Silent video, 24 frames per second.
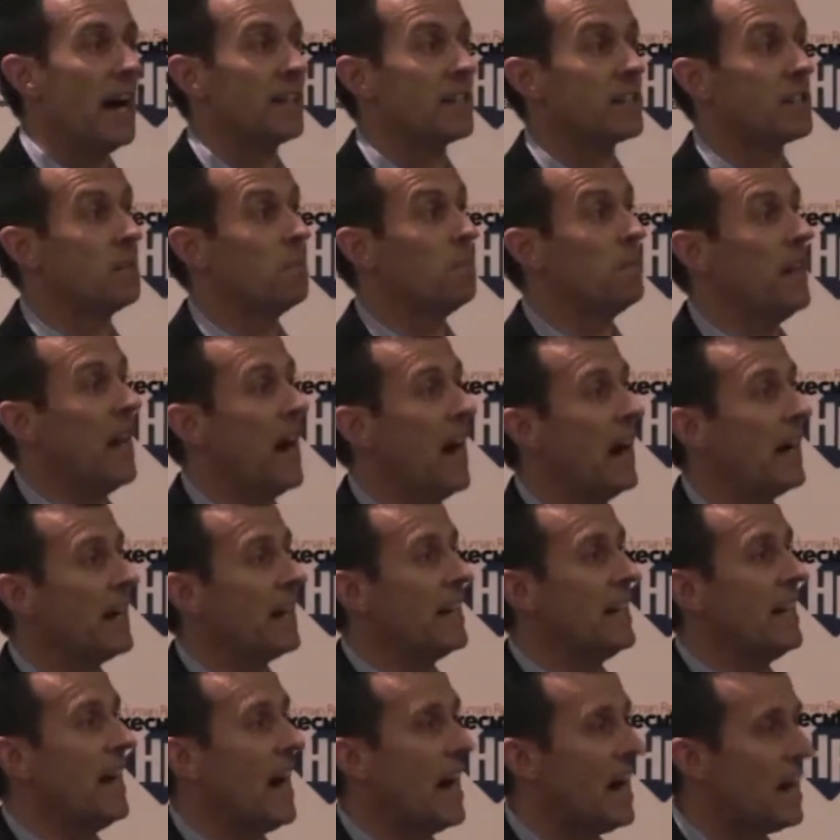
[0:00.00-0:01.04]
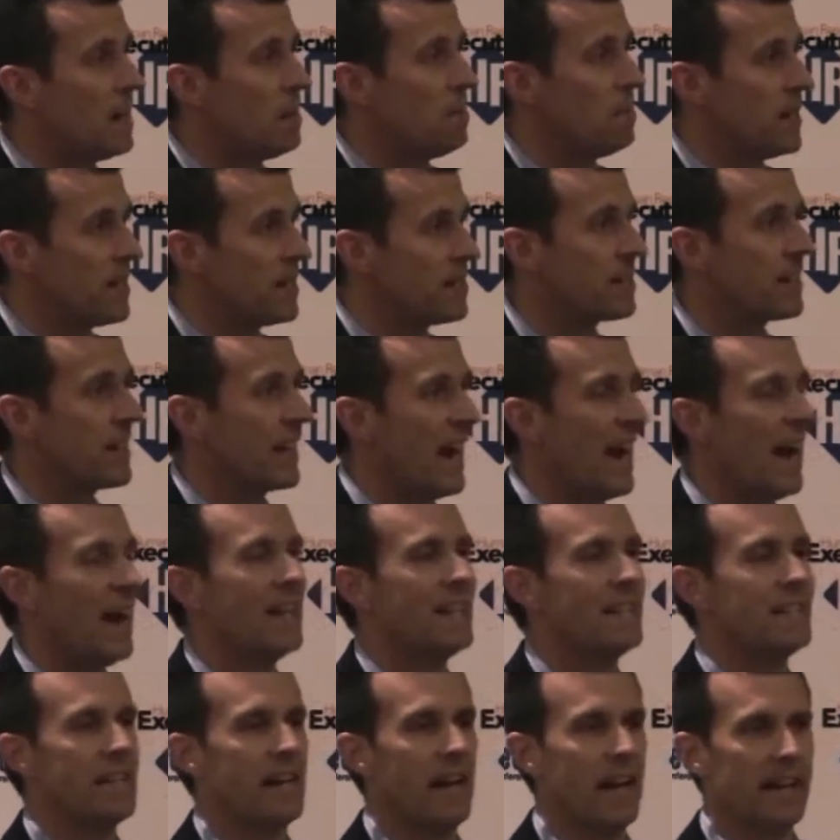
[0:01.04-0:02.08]
got some non-anonymous
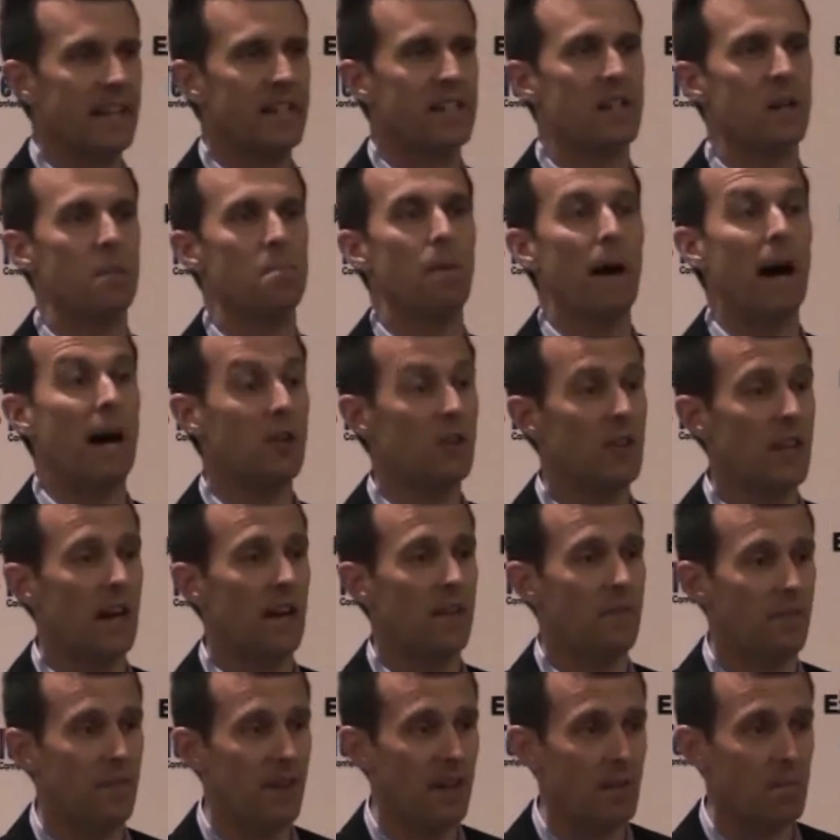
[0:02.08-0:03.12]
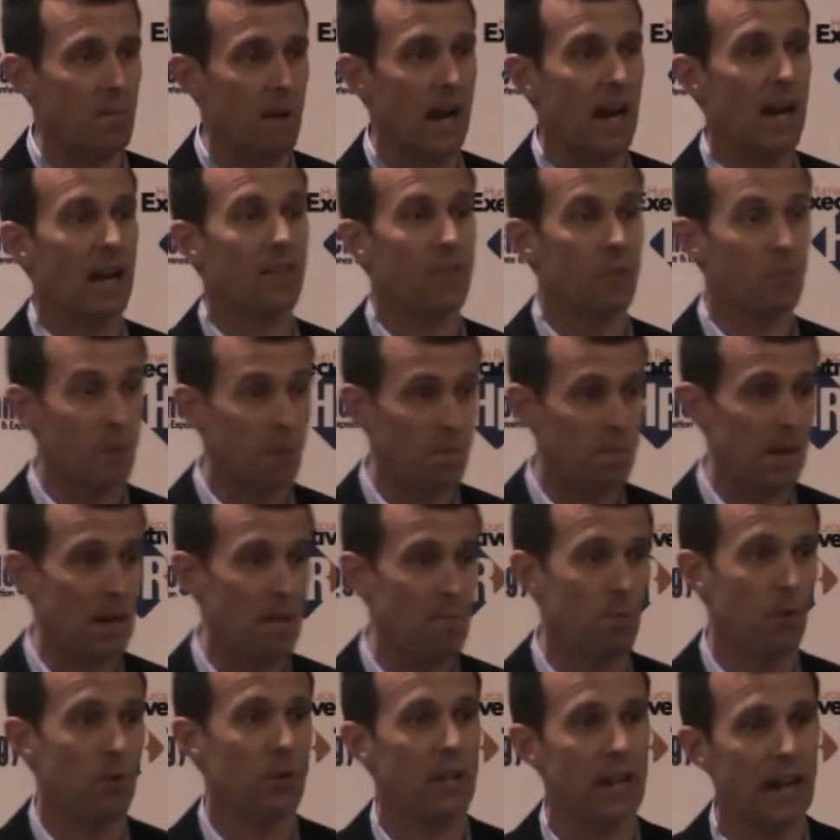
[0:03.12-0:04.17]
context about that feedback from the
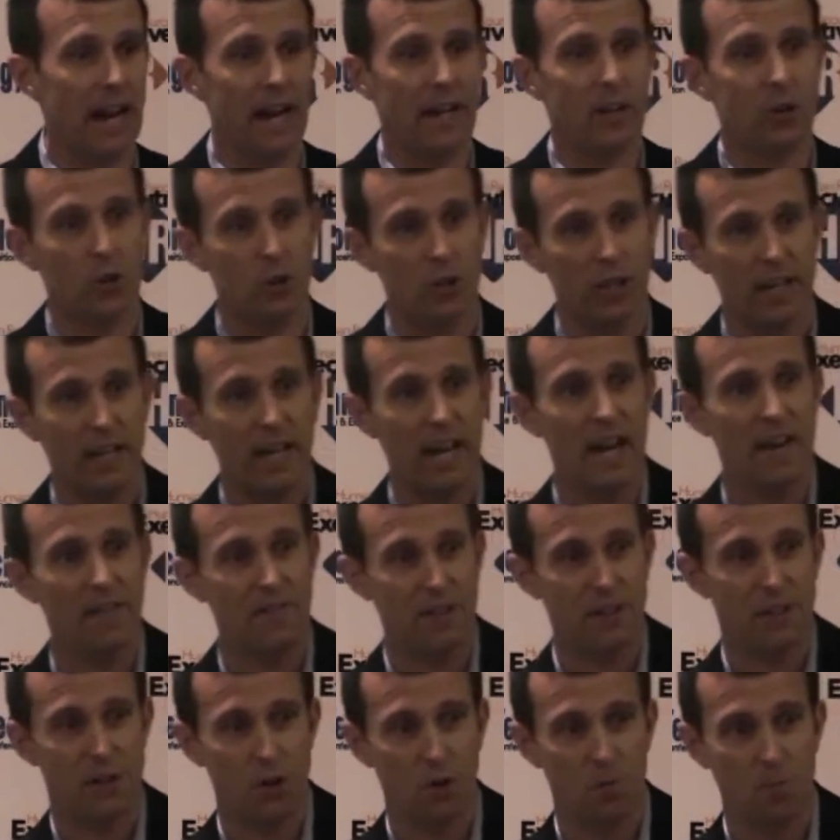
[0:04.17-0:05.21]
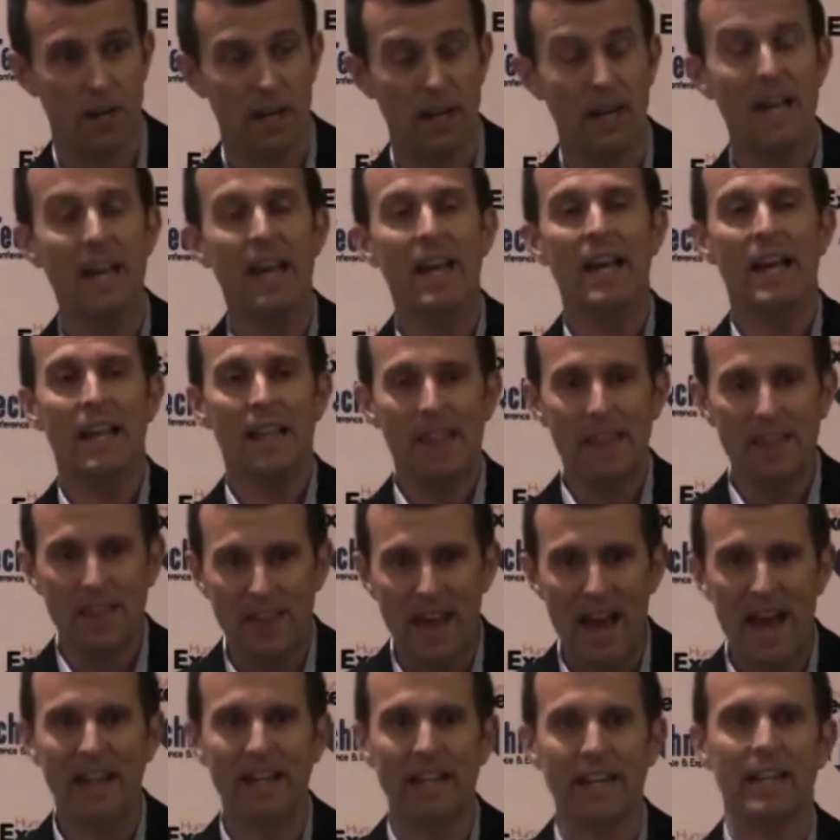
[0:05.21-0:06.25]
people that actually gave it to me.
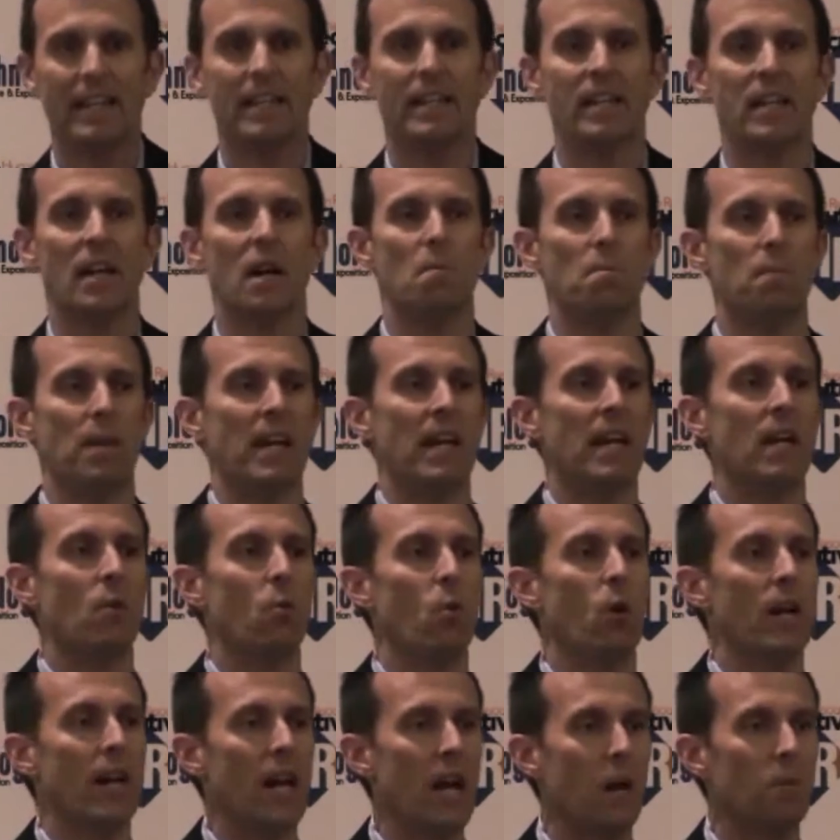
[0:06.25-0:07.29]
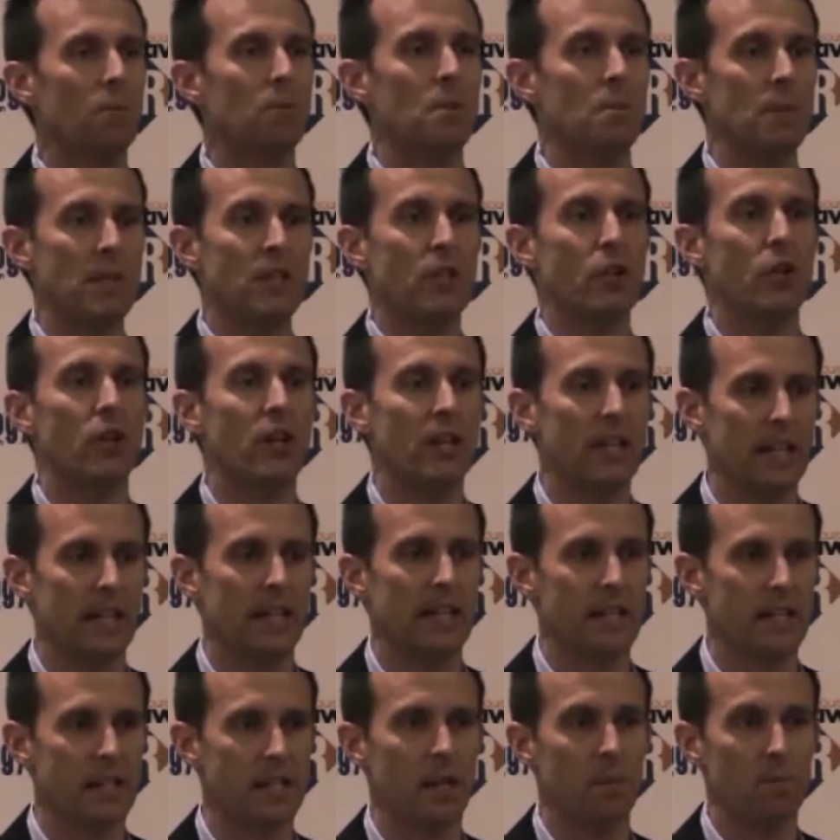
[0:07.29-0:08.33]
That ended up being what helped me turn it
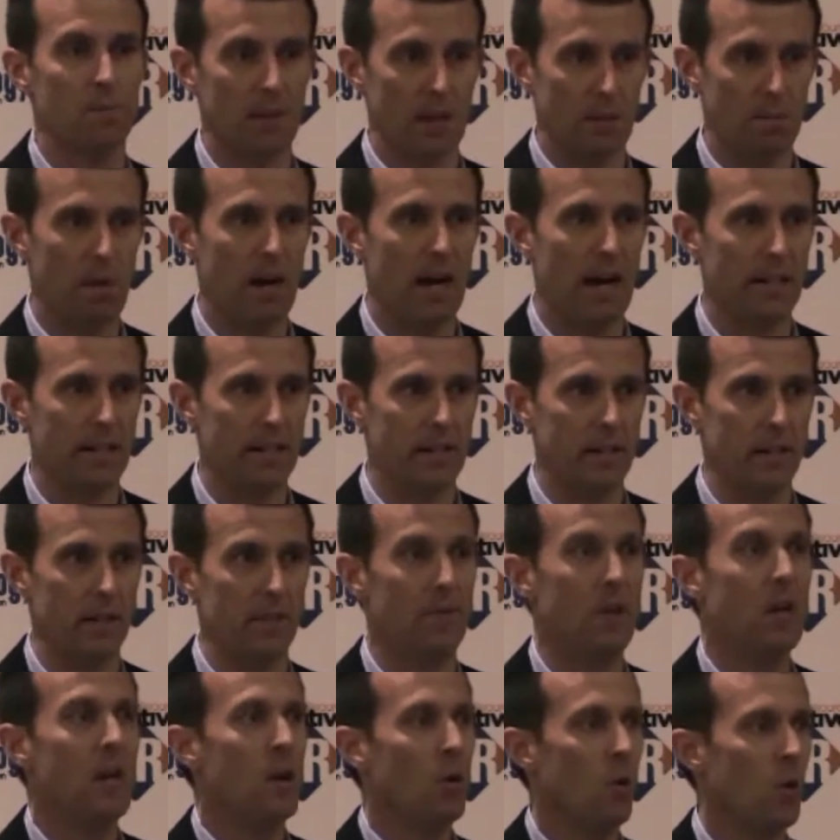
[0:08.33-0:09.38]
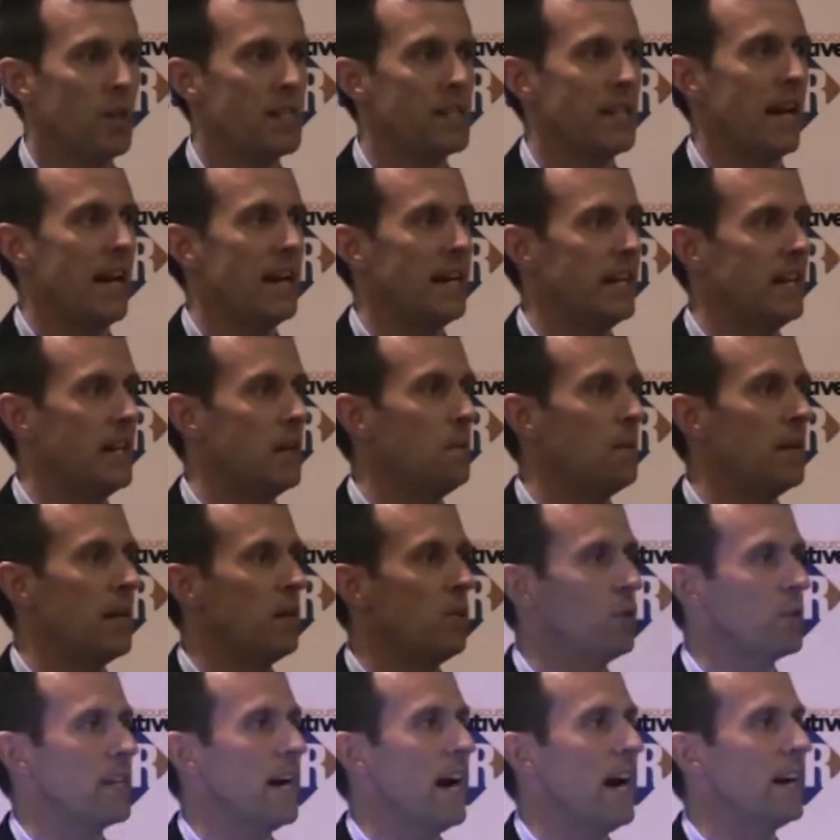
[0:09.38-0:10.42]
into something positive. Once
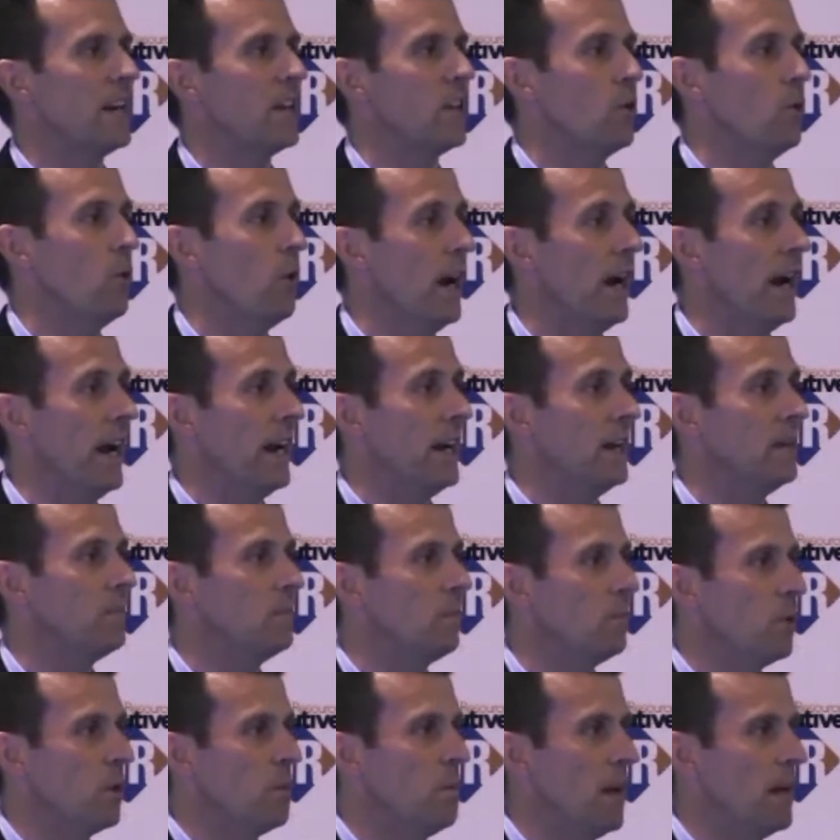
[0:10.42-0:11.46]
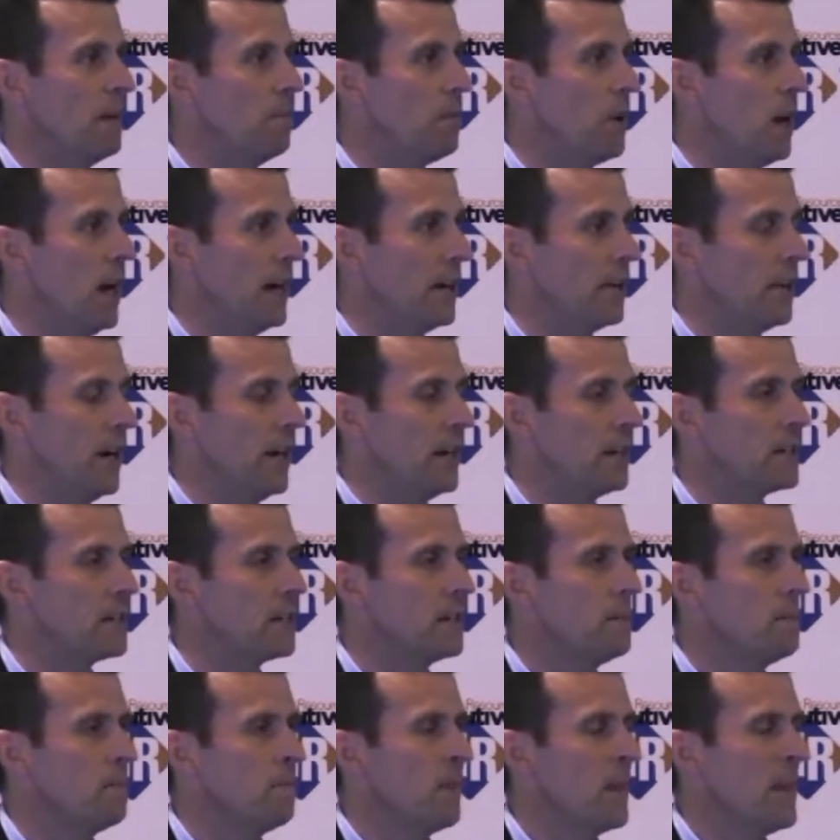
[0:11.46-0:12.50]
anonymity was out of the way, we made progress.
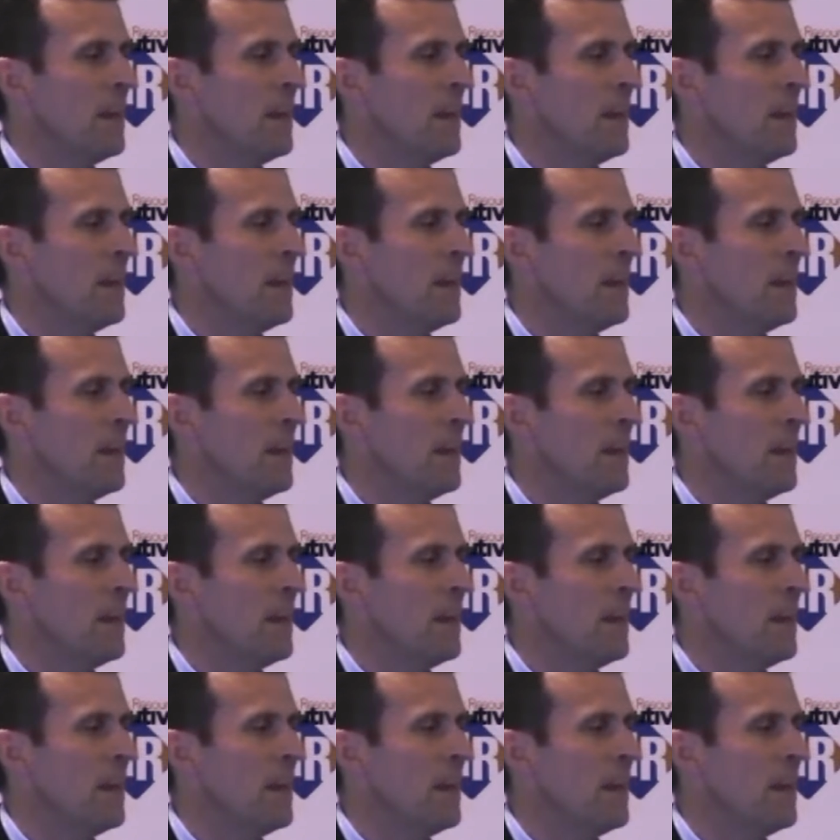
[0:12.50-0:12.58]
